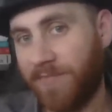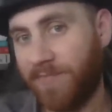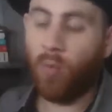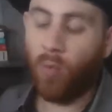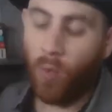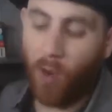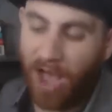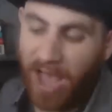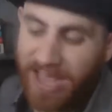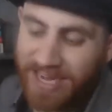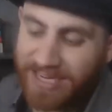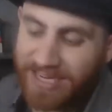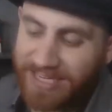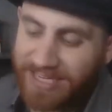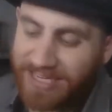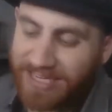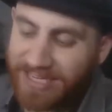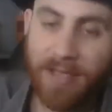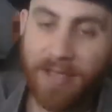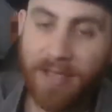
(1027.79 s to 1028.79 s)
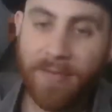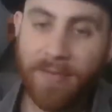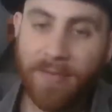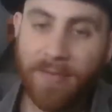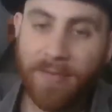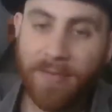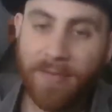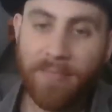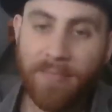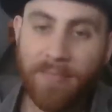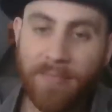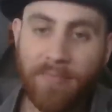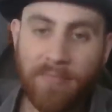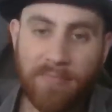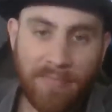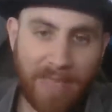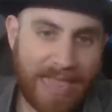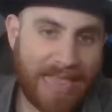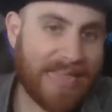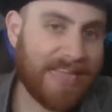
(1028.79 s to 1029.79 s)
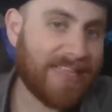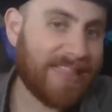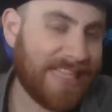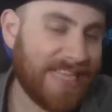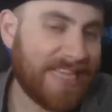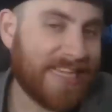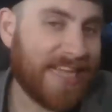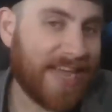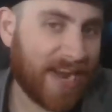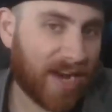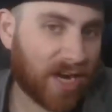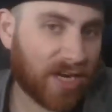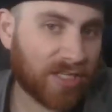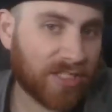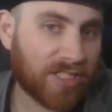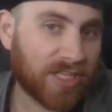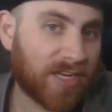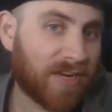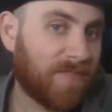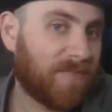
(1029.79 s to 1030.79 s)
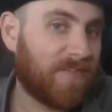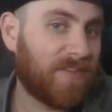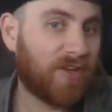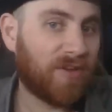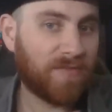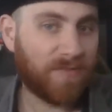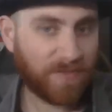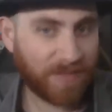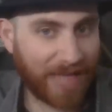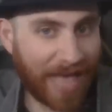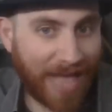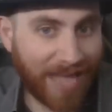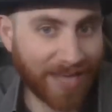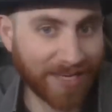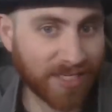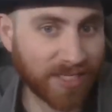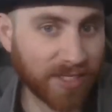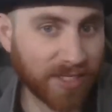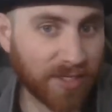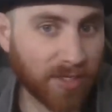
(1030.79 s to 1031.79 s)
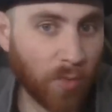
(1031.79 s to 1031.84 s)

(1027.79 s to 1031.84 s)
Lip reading: What things make the character feel flat?